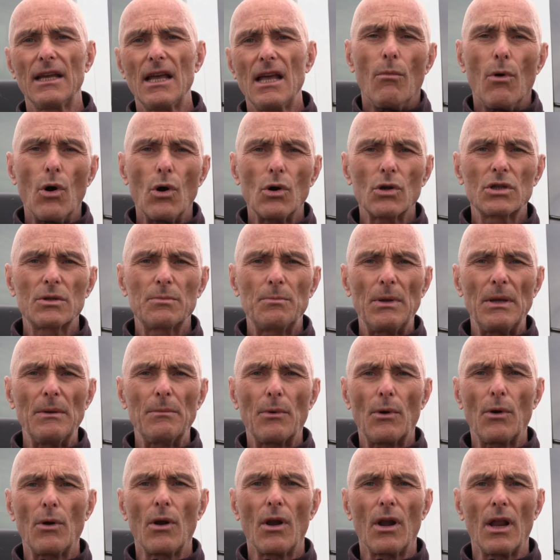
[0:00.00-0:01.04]
Most
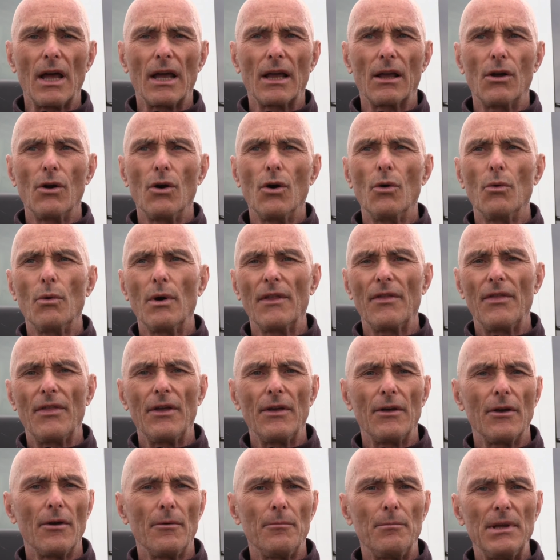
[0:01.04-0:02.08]
people go with
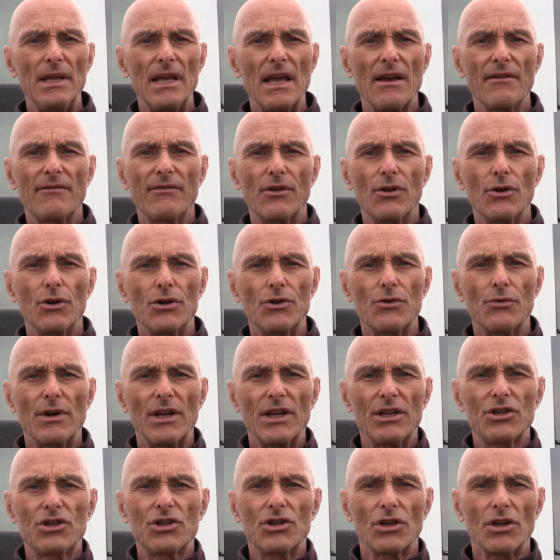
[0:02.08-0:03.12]
the BF
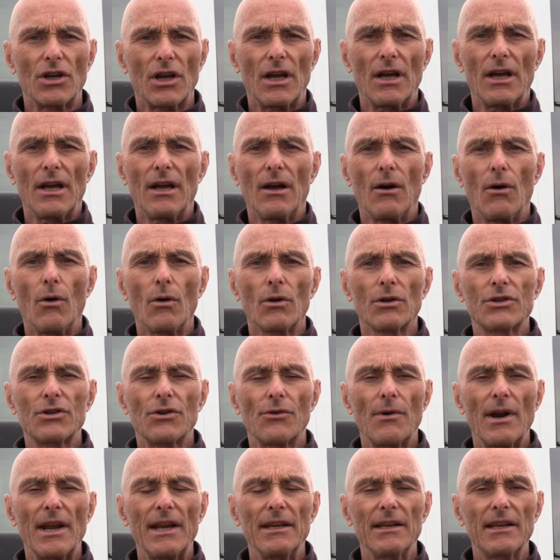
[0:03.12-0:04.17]
Goodrich
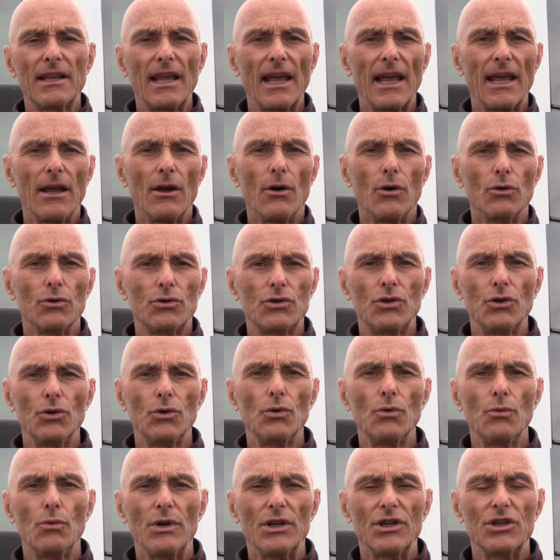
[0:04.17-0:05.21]
all-terrain
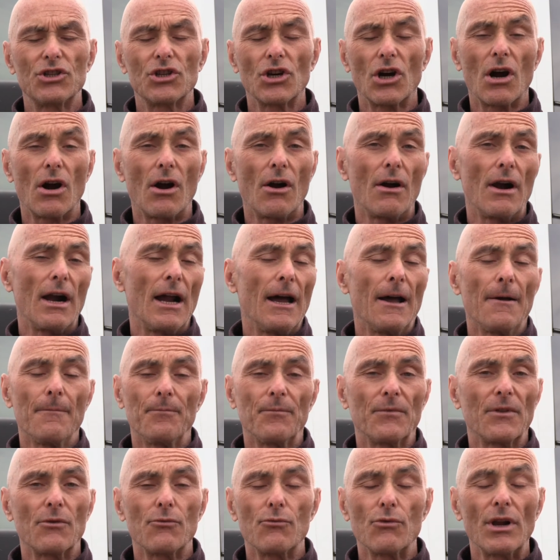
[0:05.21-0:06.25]
KO2, which are
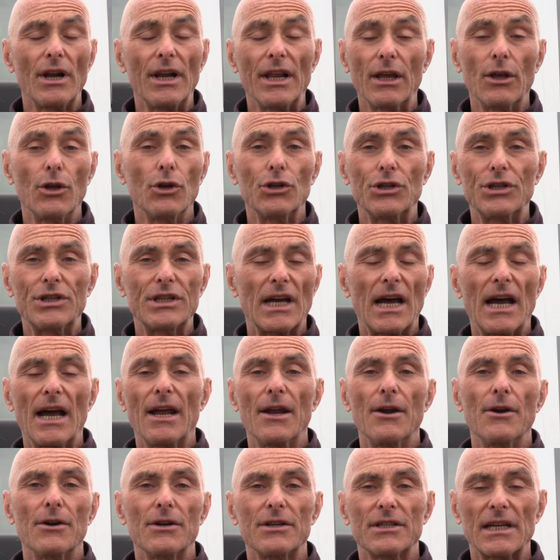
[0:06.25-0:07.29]
really good
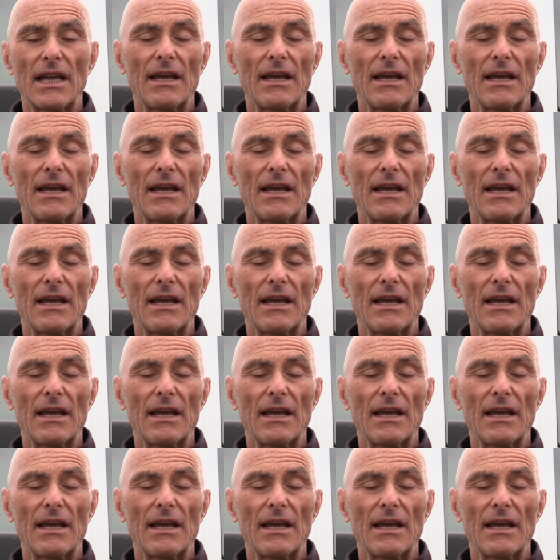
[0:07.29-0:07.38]
tires.